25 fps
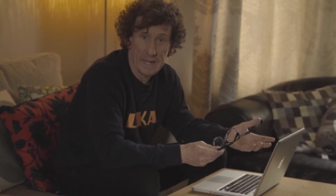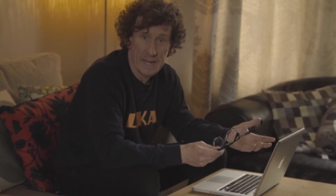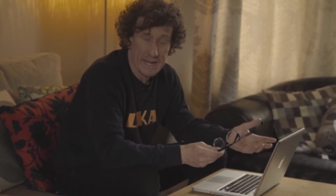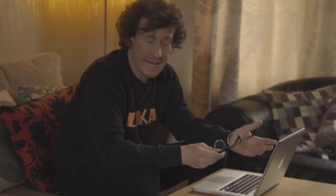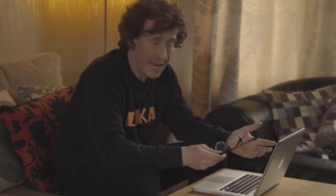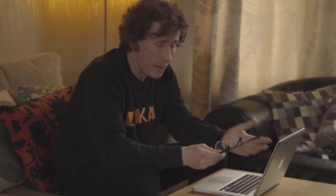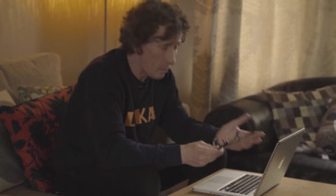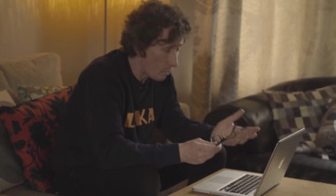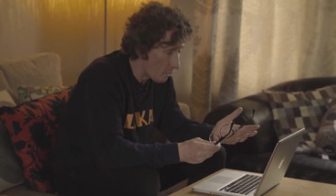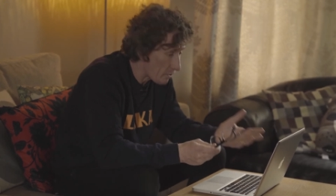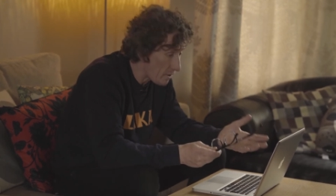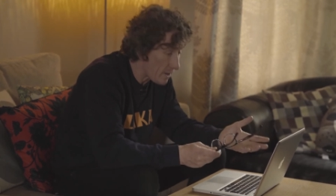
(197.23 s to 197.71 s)

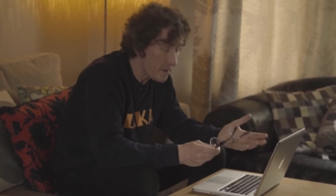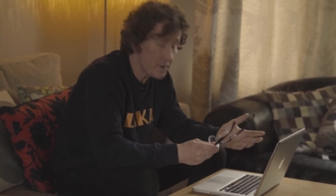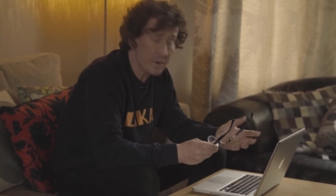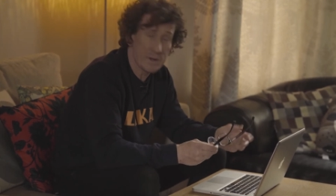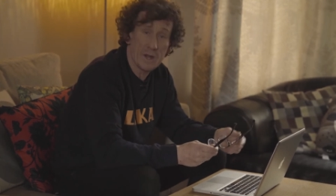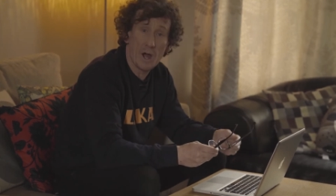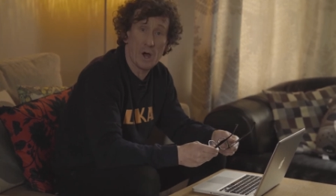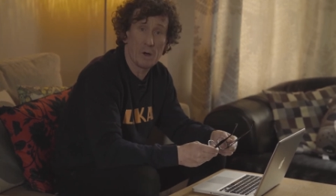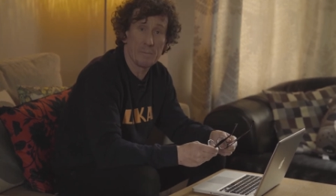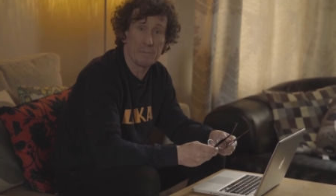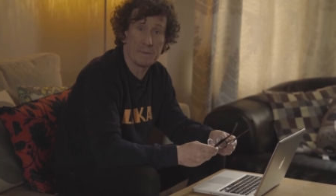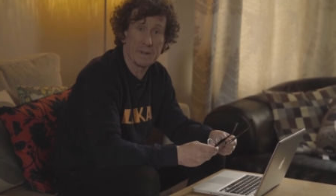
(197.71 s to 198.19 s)
Now, although you
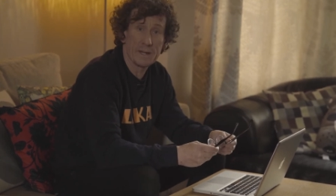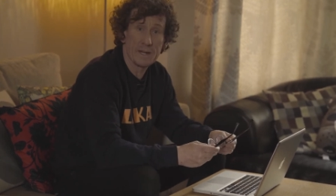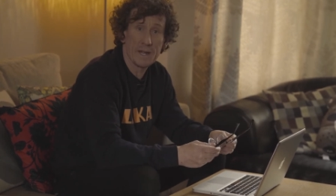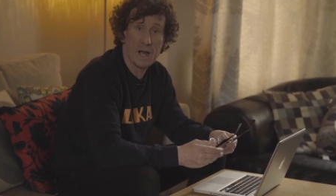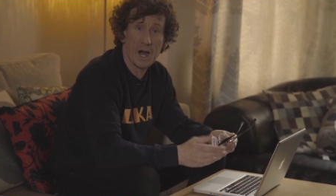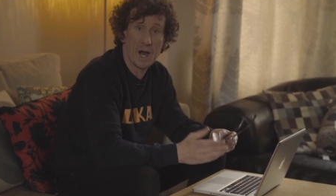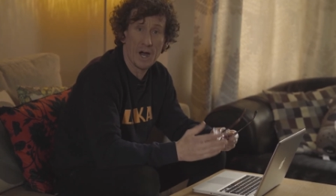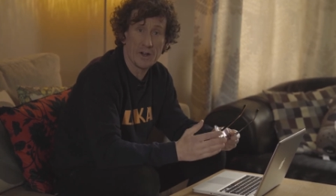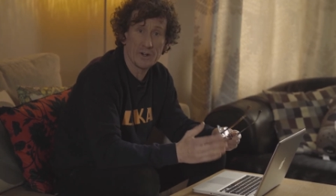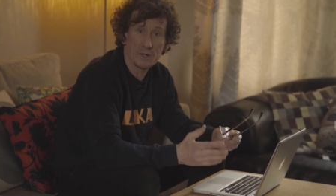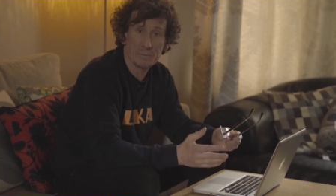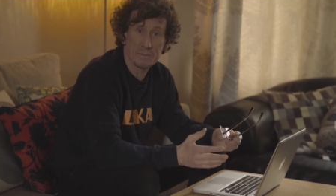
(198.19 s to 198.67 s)
can't be
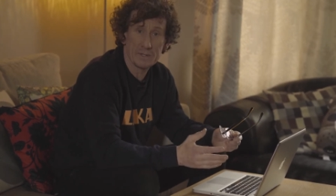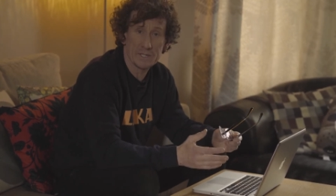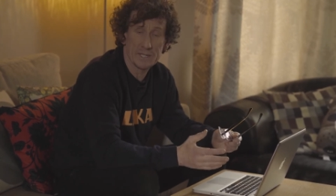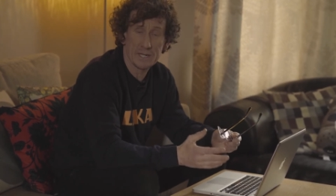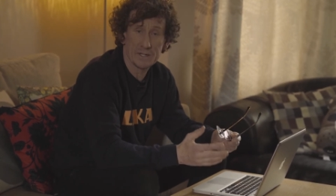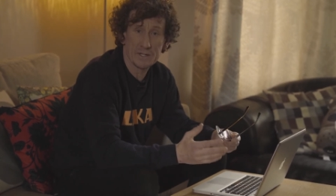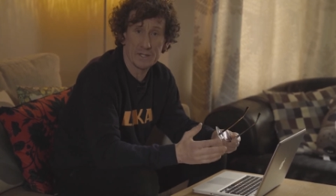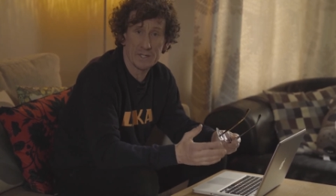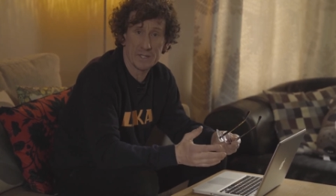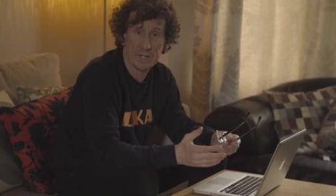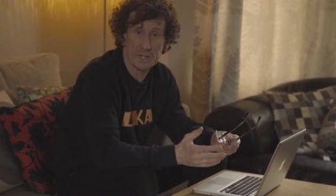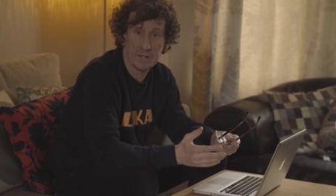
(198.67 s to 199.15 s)

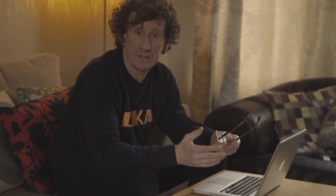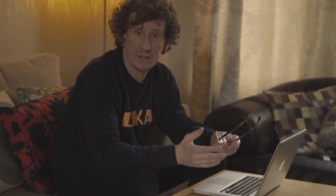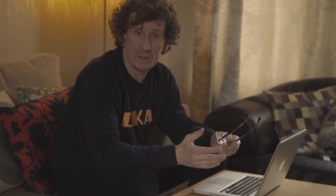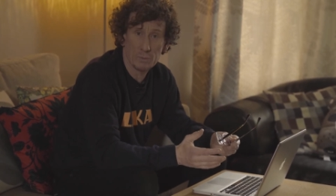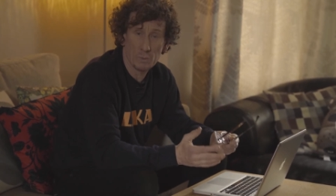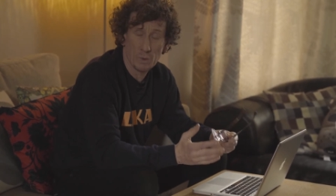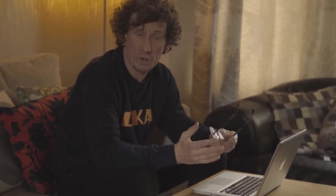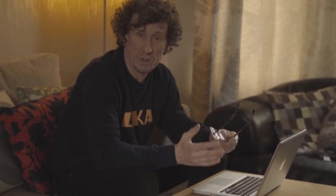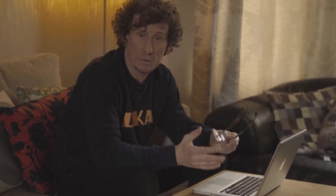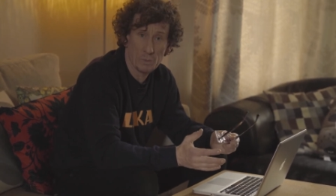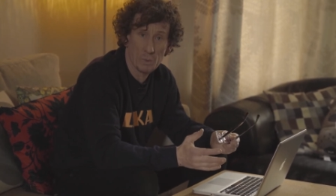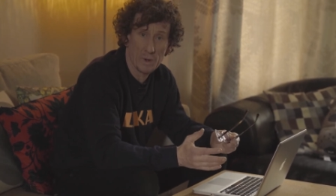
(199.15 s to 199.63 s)
100% certain
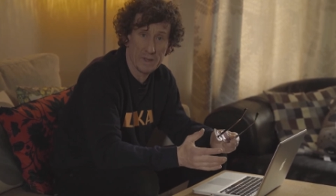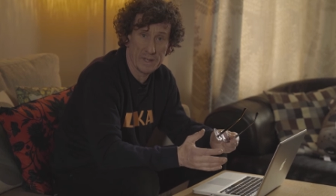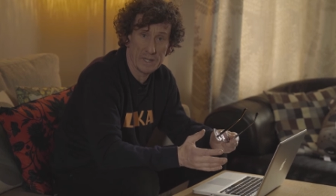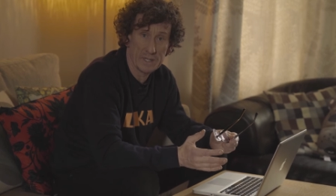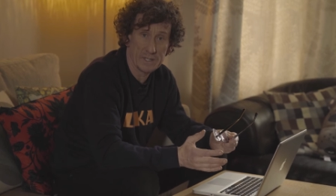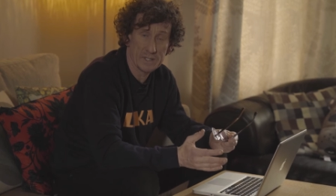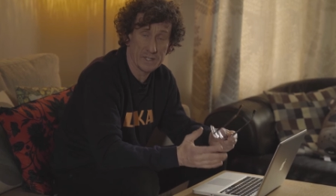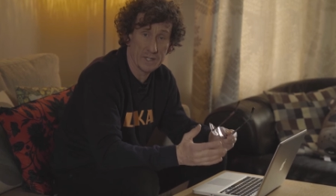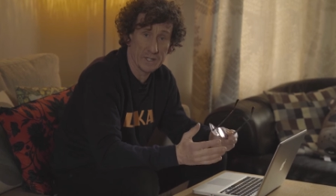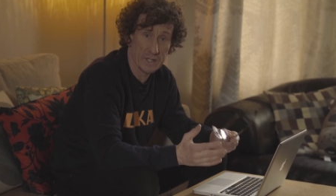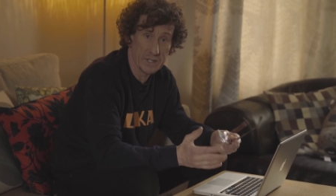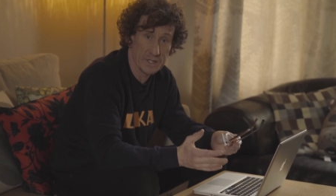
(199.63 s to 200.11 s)
what the weather
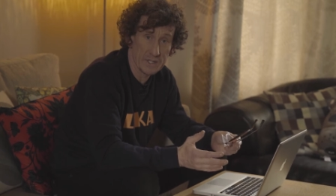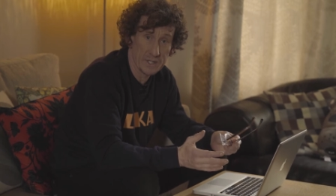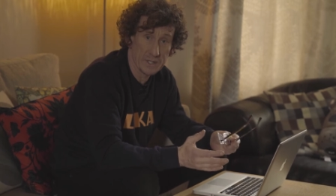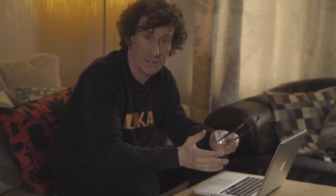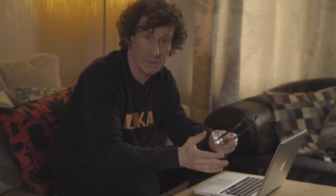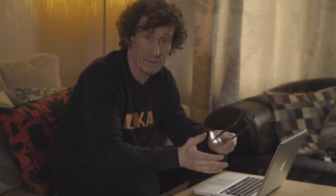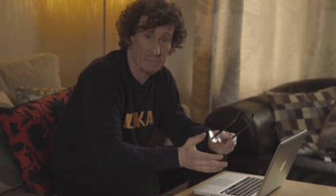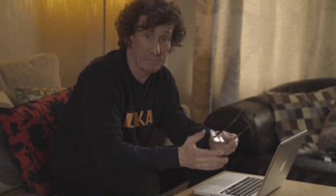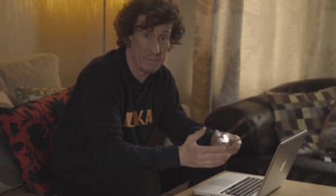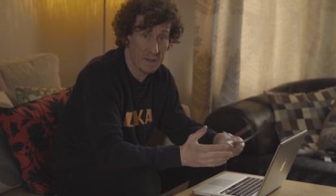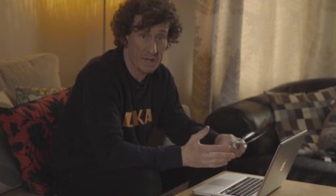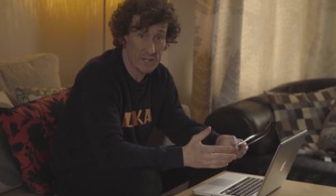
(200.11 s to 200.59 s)
is going to
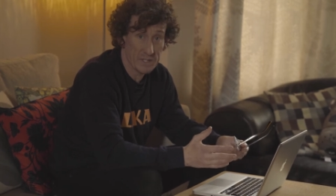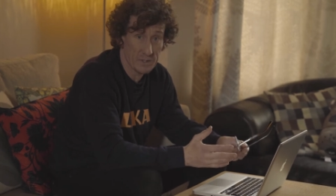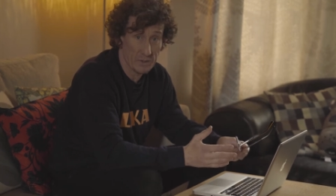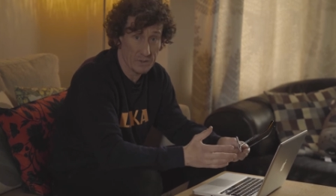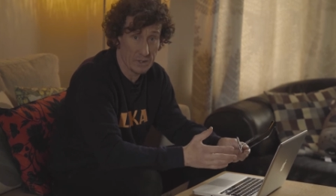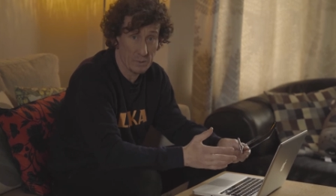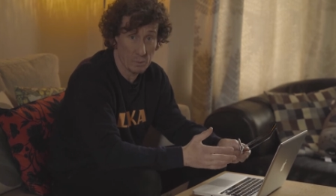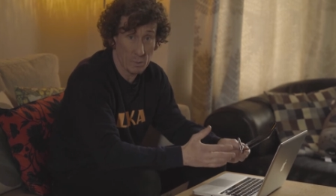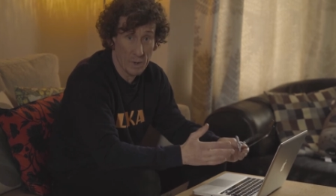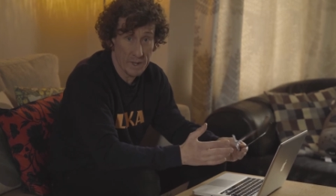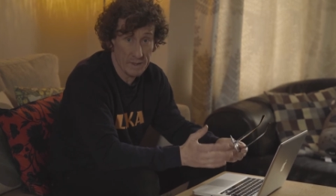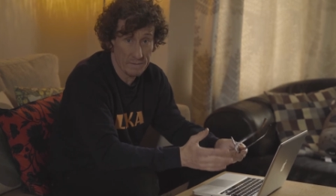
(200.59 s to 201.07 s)
do based on
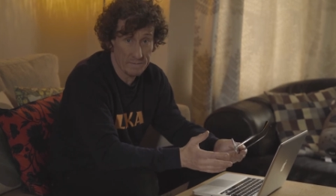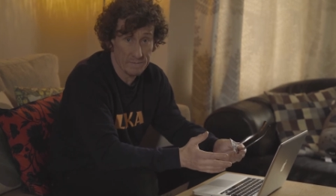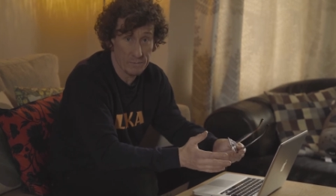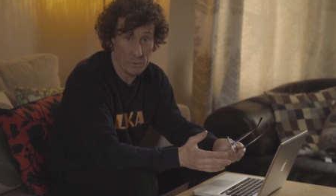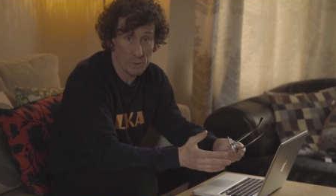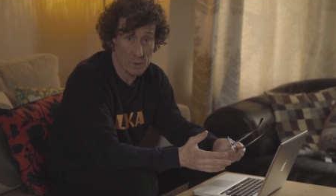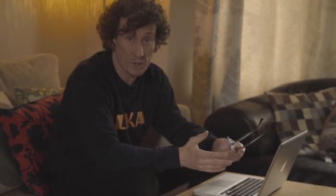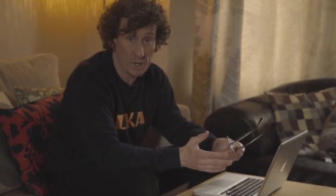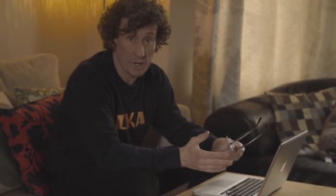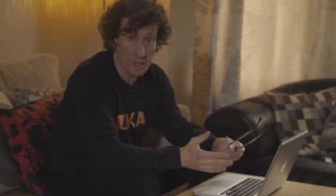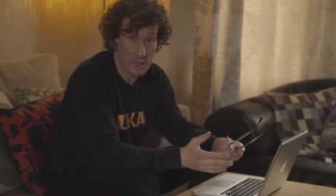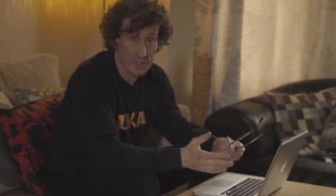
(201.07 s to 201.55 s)
the weather
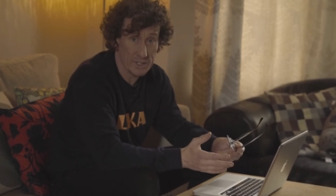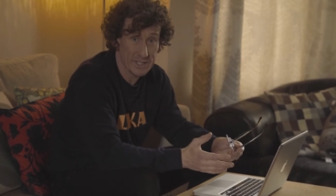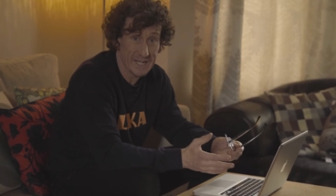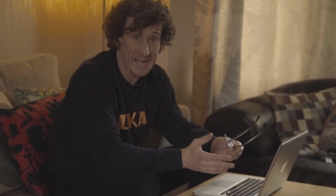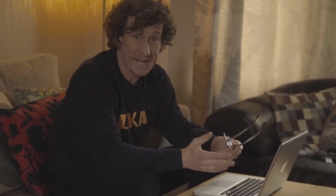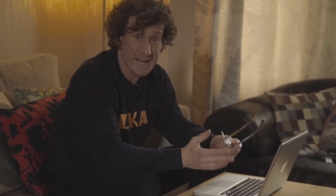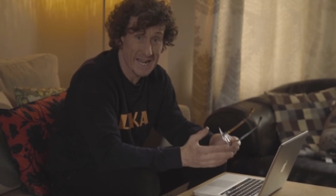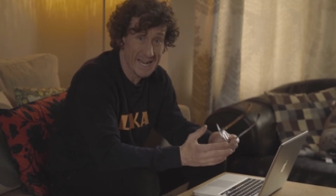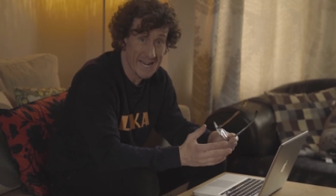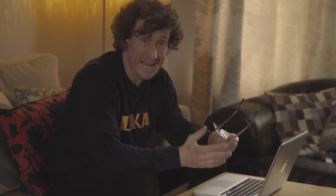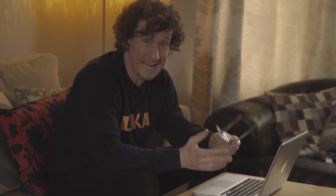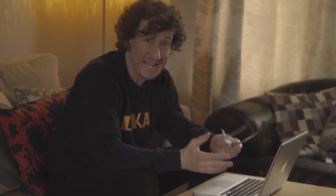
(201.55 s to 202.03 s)
forecast,
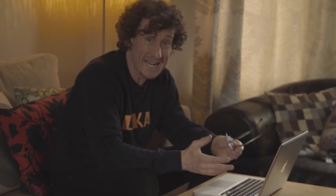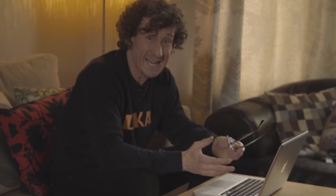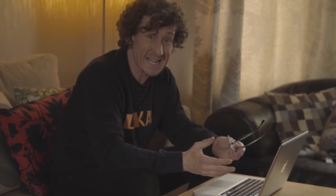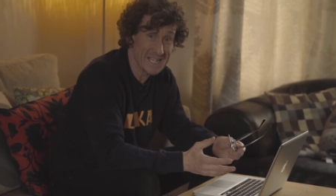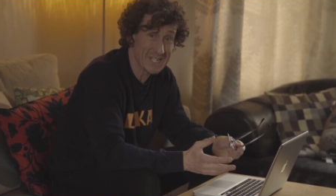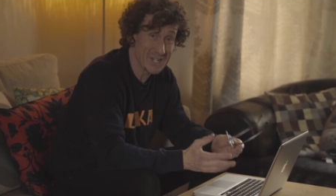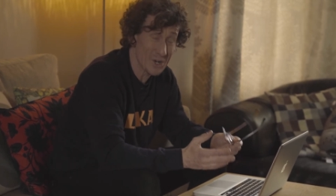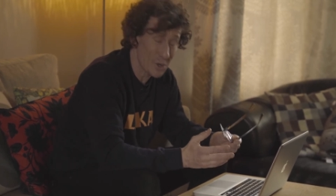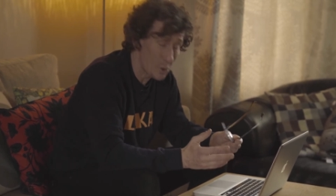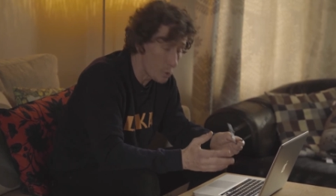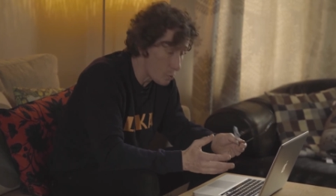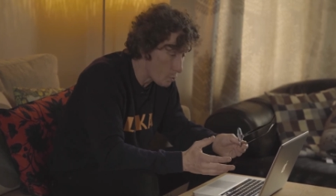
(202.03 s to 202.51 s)
it
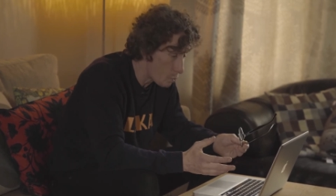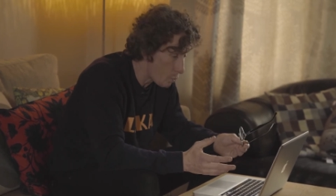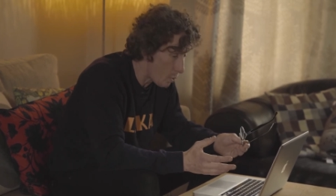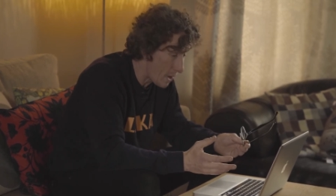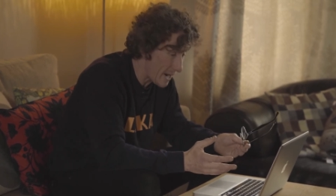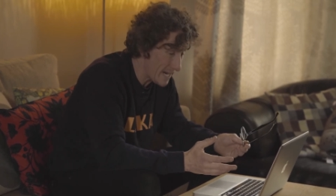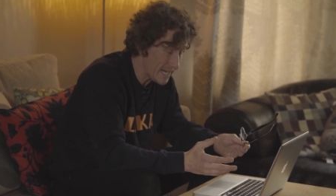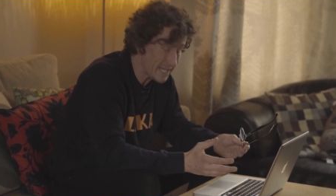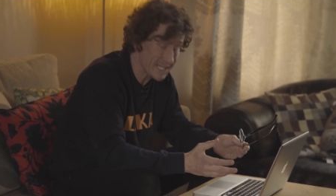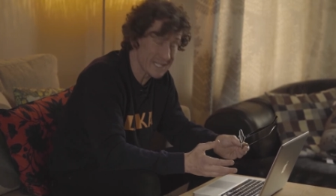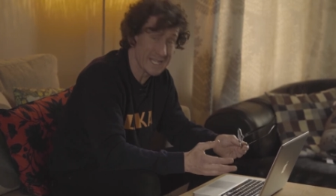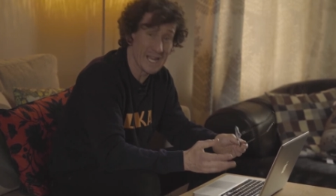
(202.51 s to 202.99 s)
is
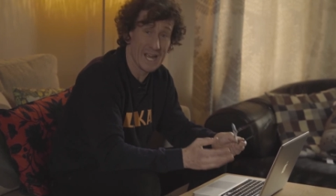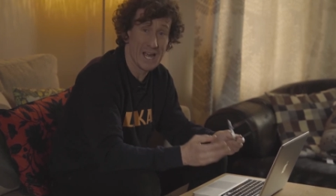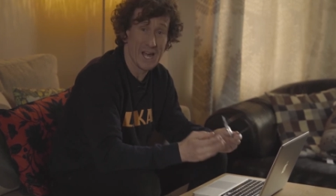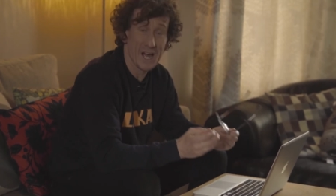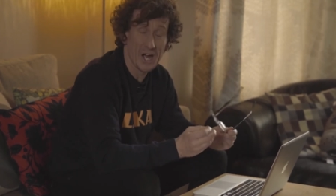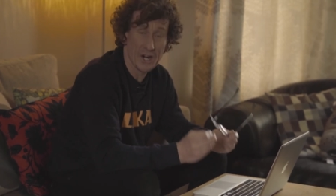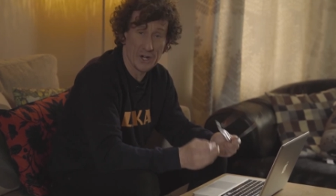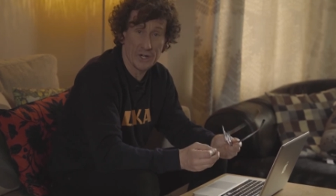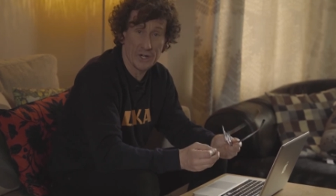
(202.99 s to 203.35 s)
always a